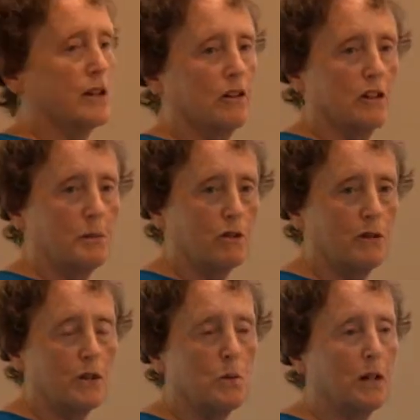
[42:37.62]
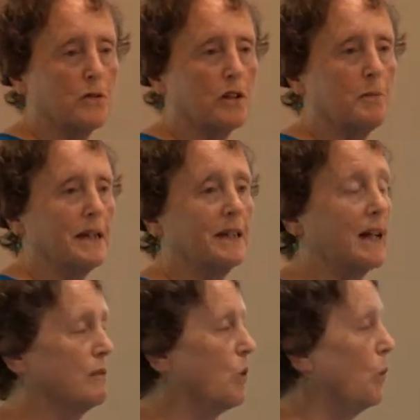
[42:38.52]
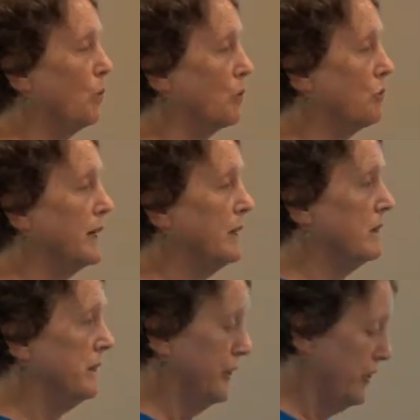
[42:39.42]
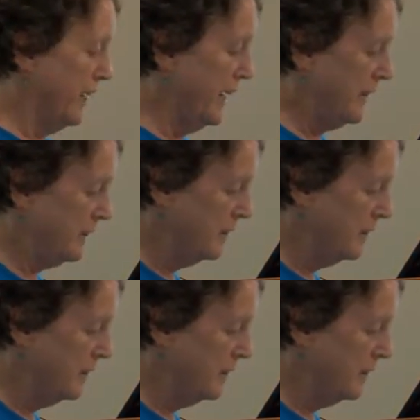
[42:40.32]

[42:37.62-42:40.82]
there are going to be tree swallows coming in and out of holes right near your head.